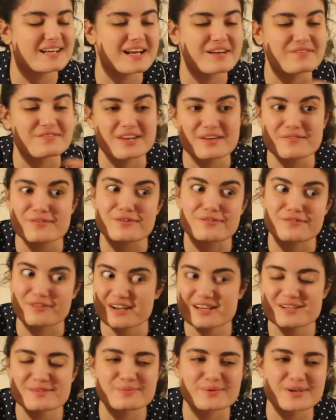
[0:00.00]
I've never
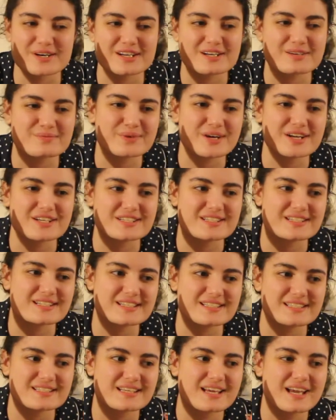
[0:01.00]
read Pride and
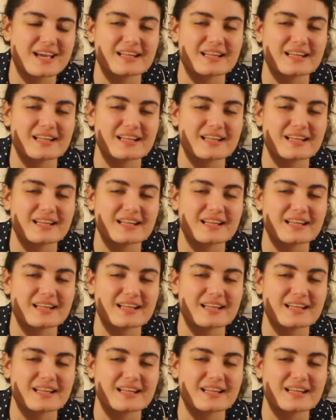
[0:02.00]
Prejudice.